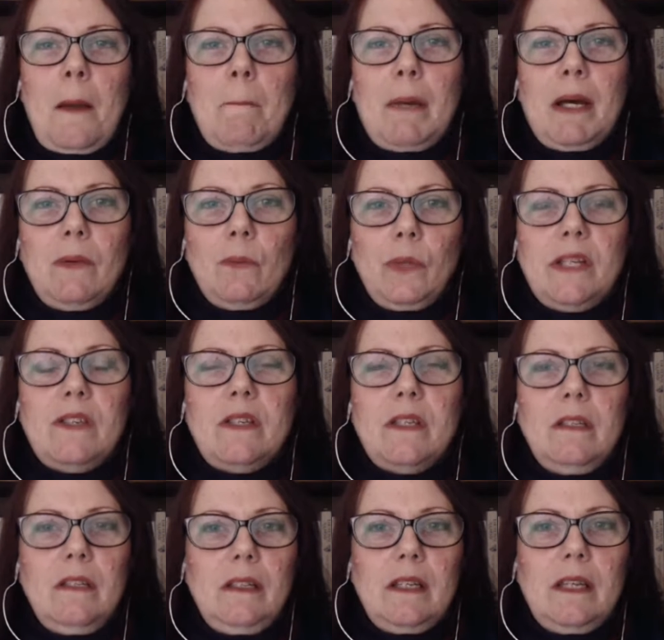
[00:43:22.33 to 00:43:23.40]
But
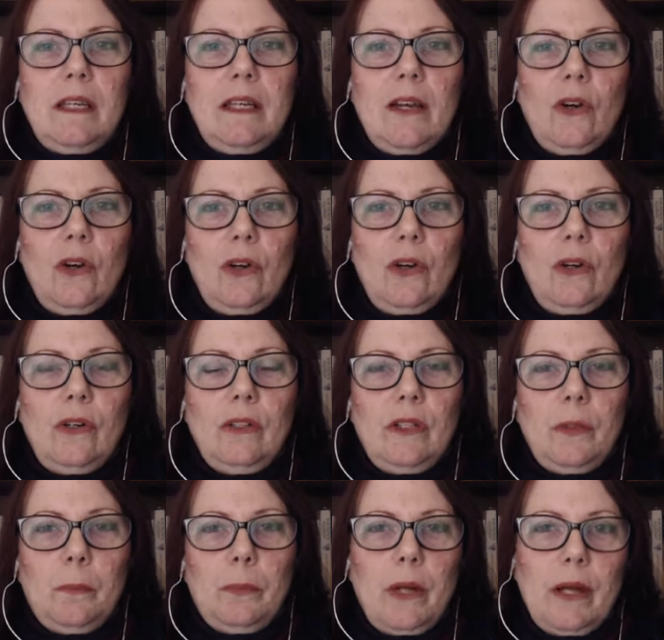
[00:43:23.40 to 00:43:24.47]
recently, her
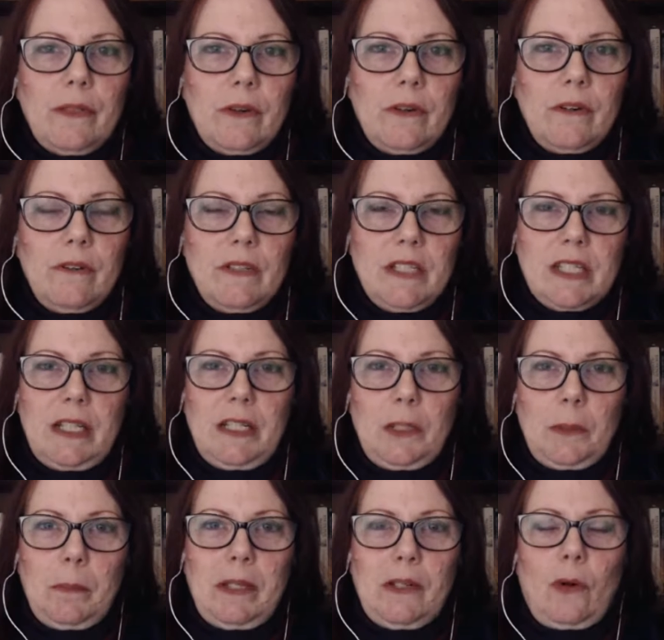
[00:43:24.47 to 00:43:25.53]
little brother is a
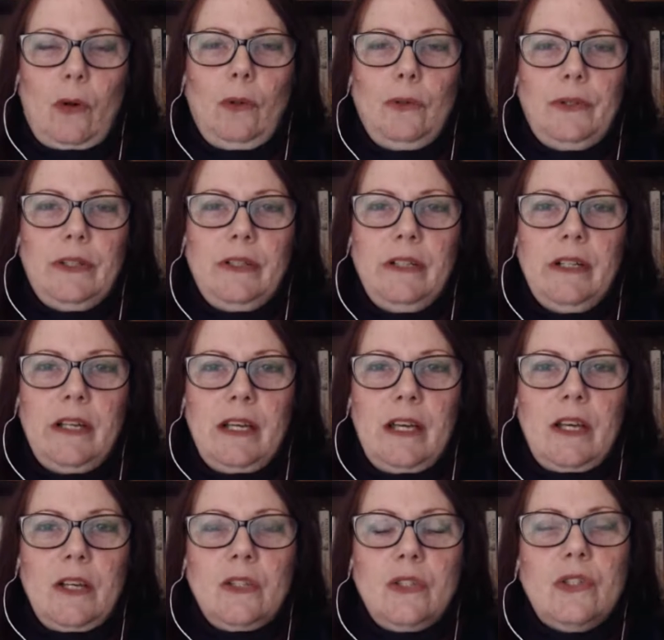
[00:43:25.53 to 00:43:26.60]
little bit older,
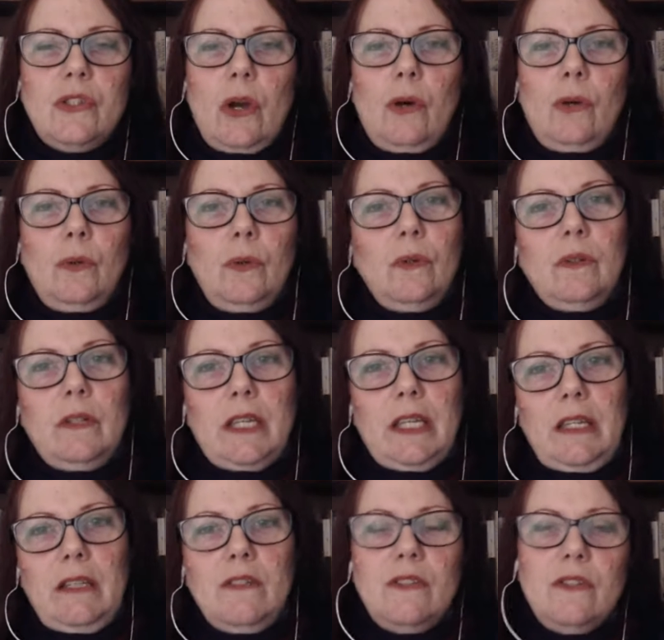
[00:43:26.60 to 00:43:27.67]
so
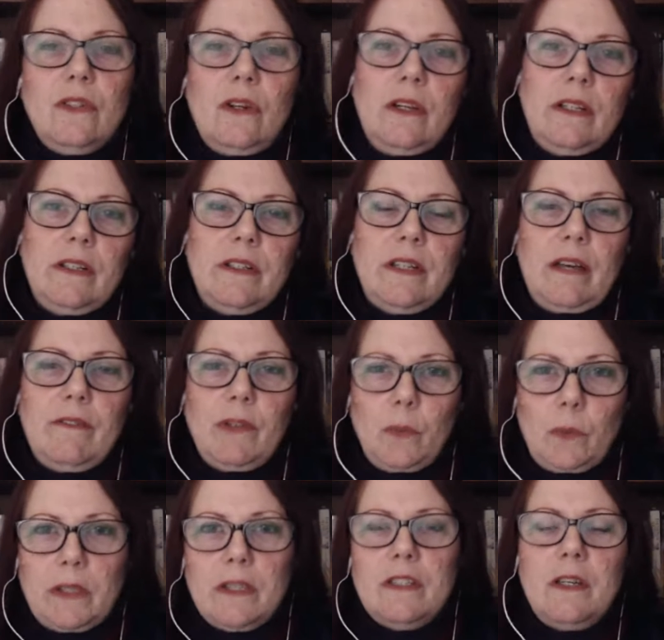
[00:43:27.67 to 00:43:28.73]
he's started to, every
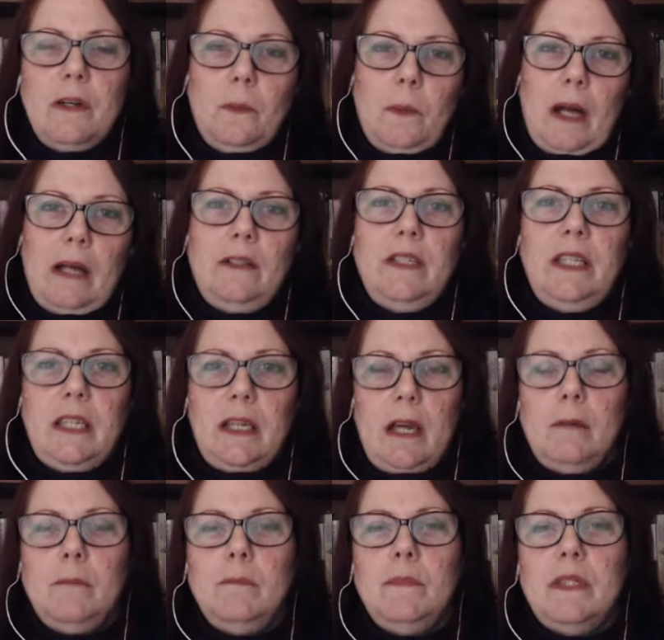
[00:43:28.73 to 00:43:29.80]
once in a while, he
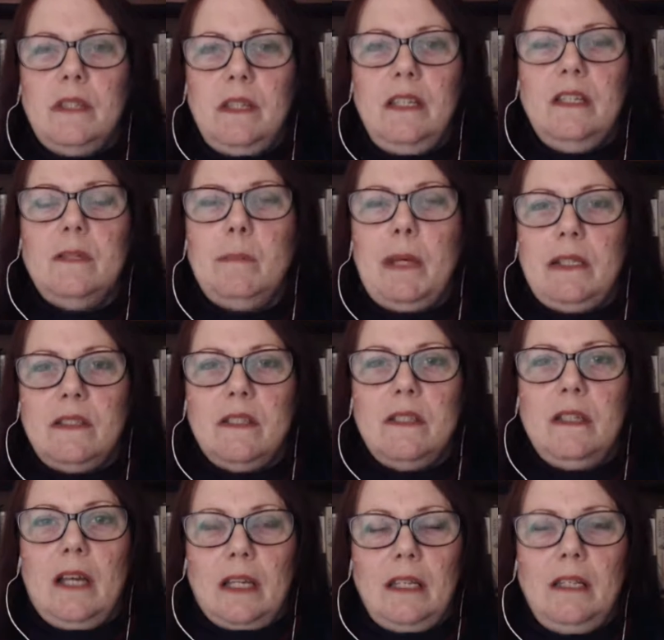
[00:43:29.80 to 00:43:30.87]
comes and he spends a
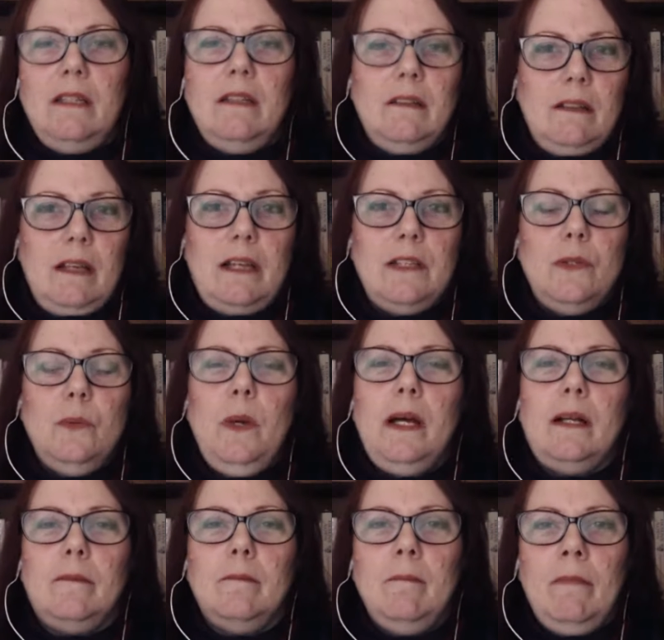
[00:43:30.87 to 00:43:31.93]
night as
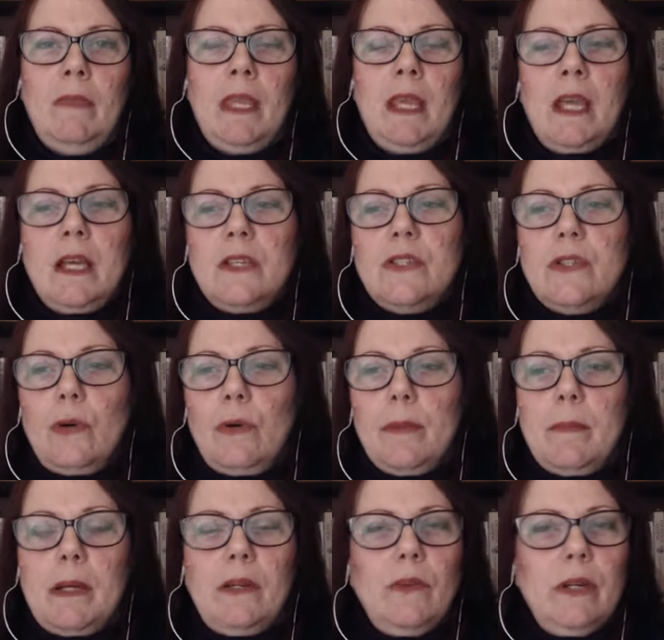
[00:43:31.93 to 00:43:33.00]
well. So with
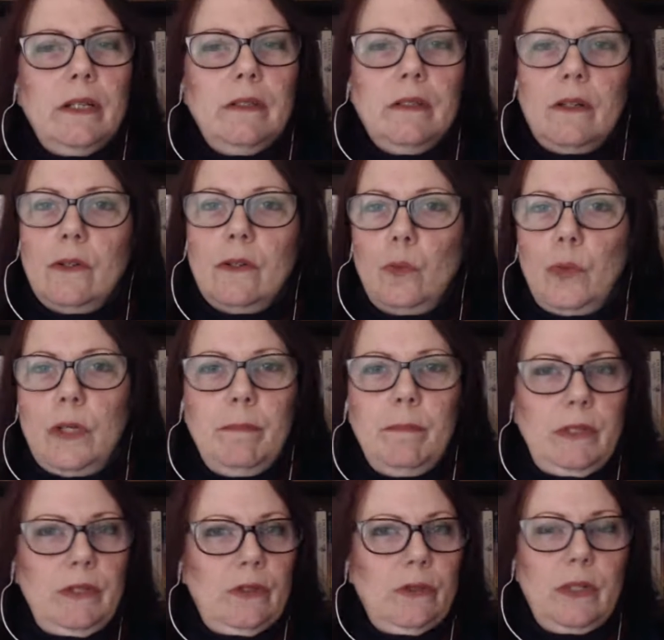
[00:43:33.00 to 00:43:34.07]
my granddaughter, we've
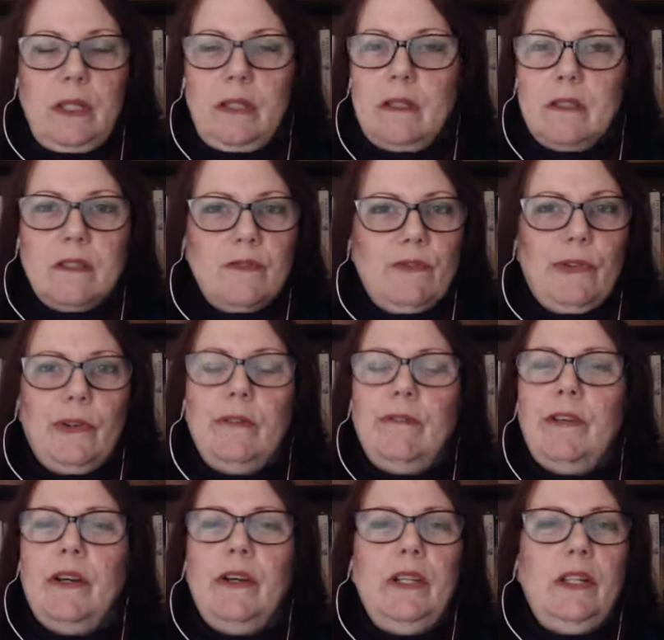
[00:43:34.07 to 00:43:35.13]
been doing this for a
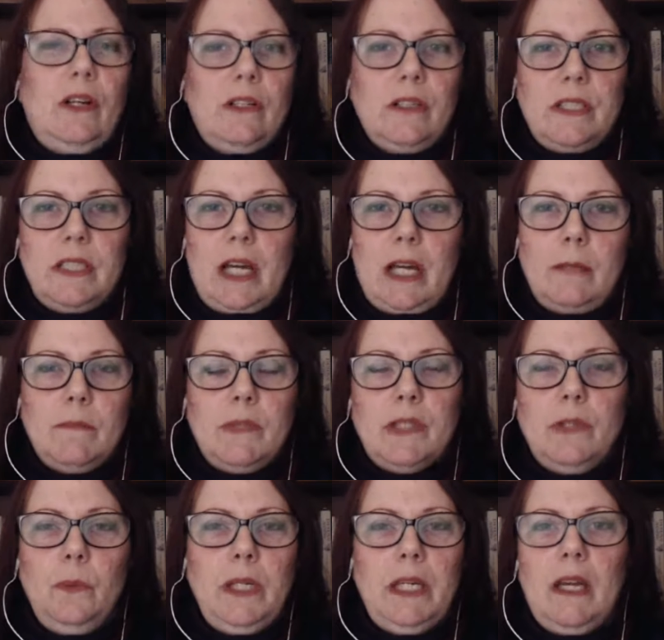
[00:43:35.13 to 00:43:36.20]
very long time.
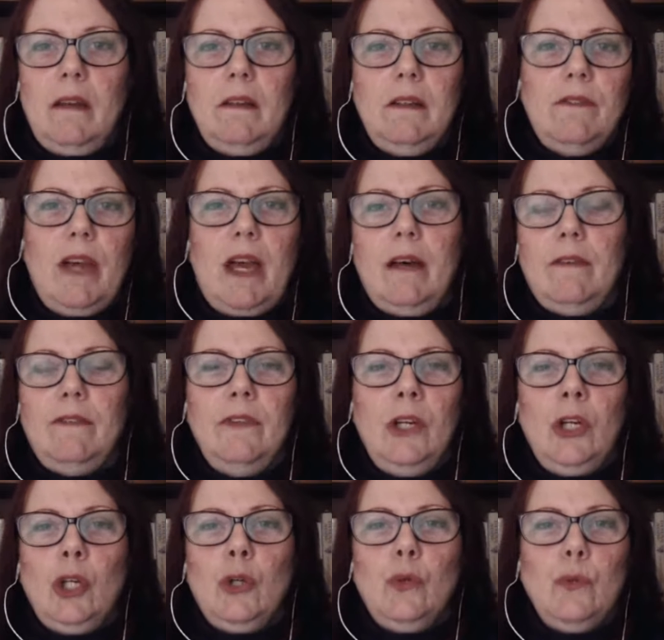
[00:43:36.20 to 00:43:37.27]
So we kind of have
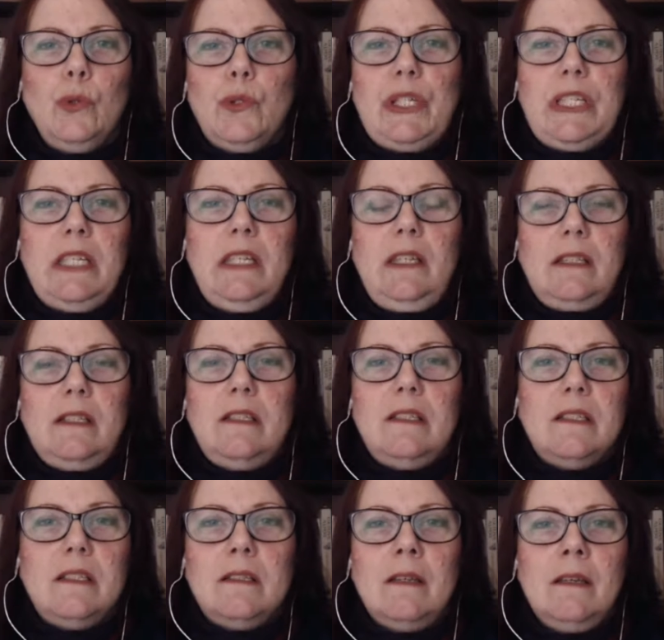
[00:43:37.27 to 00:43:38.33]

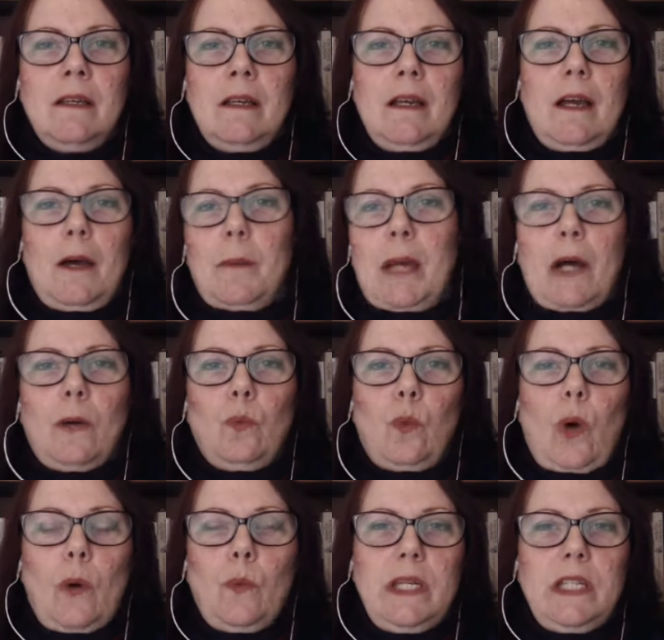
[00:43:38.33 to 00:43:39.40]
routines about
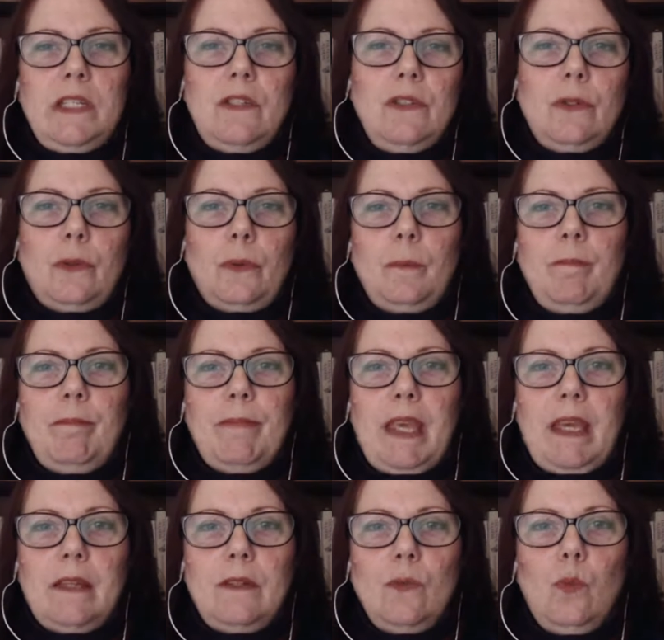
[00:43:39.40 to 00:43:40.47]
what we do.
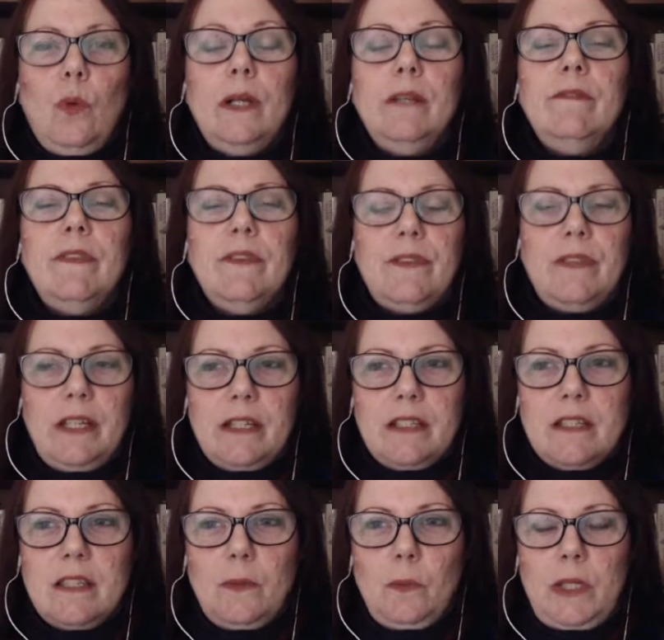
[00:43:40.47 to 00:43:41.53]
And one of the
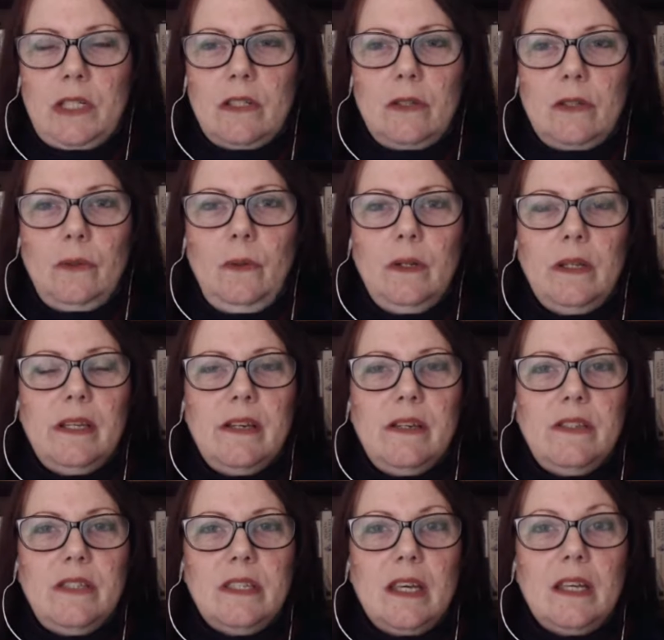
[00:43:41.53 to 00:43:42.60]
things that we do
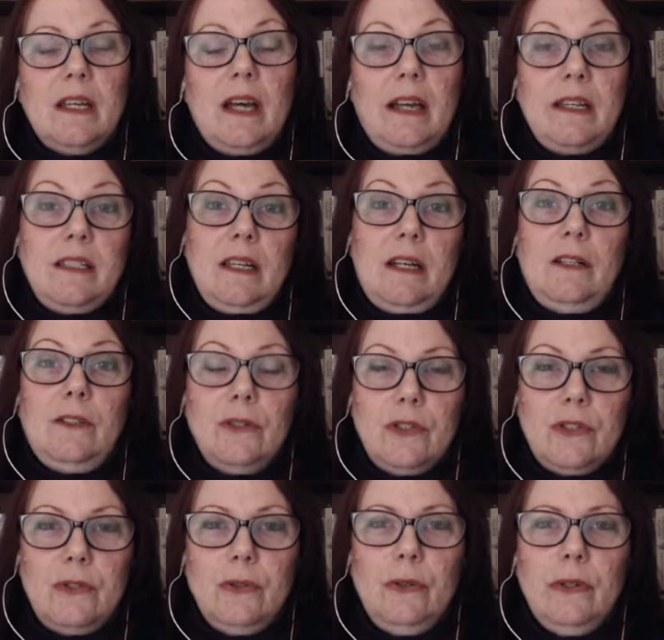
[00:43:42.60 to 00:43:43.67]
is that I tell her
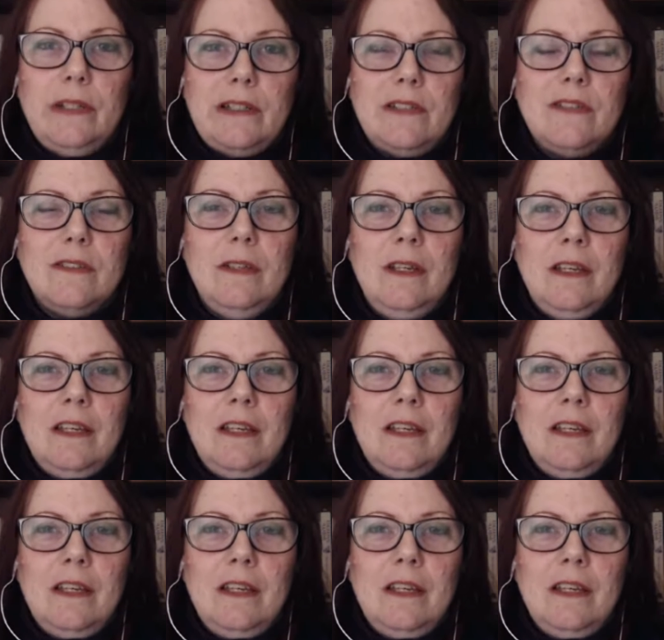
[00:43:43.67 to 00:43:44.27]
stories.